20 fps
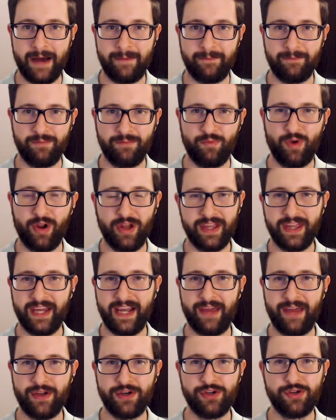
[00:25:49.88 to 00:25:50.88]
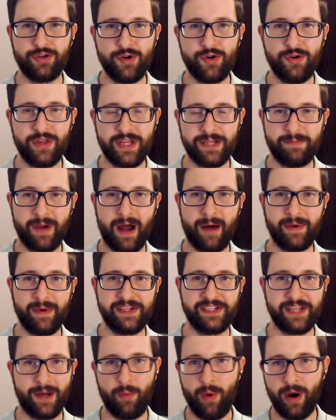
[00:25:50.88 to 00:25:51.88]
Really, again, the truth is probably
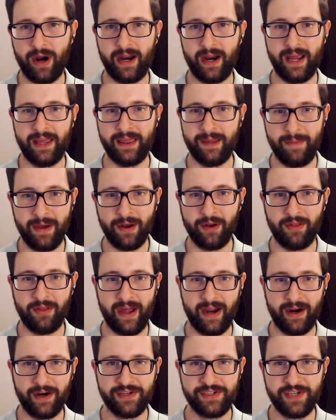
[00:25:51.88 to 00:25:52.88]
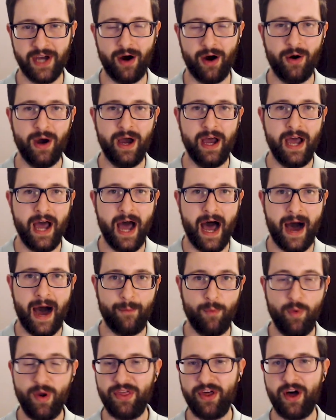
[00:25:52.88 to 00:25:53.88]
somewhere in the middle there. So
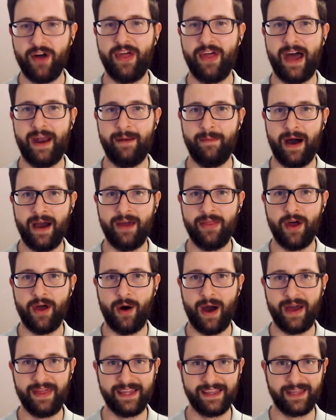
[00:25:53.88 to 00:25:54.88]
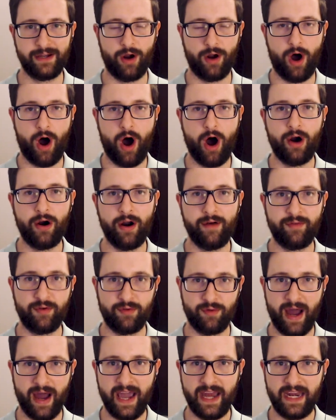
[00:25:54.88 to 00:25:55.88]
with all that in mind, though, I think there are a
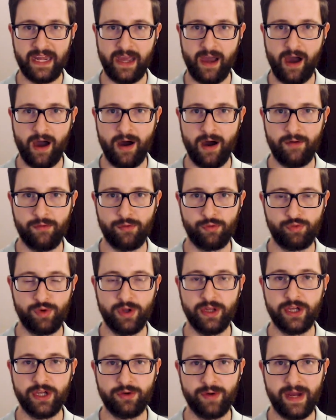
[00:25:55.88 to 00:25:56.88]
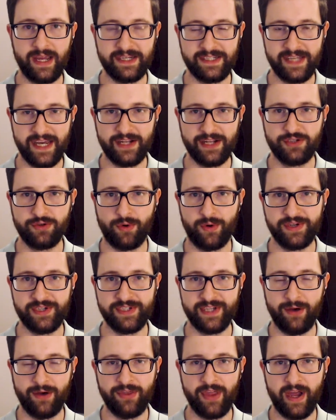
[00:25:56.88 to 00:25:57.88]
variety of really great data
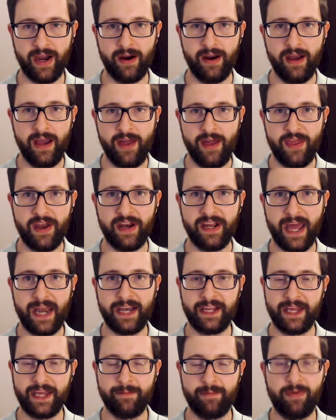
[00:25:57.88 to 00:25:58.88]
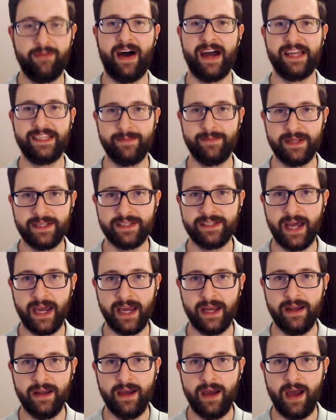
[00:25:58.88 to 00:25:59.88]
sources out there that, again, can provide some
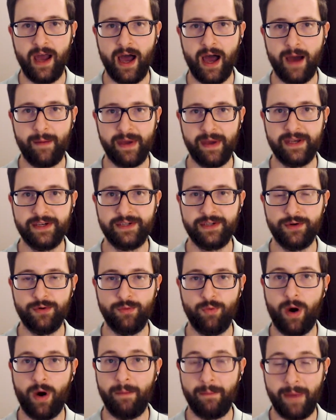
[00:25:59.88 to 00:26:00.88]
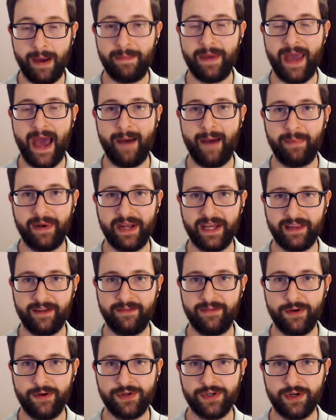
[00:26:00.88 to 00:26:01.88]
insight into what might be happening in the
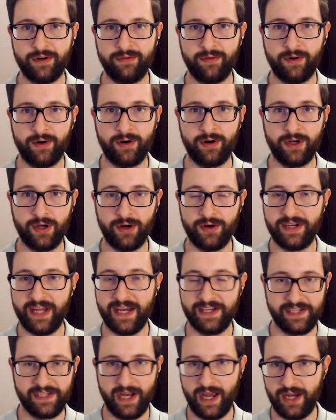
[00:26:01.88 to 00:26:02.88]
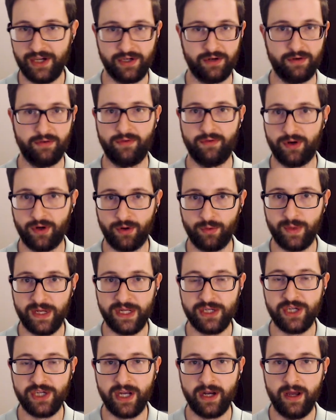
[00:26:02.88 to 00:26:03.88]
future for your destination, for your region,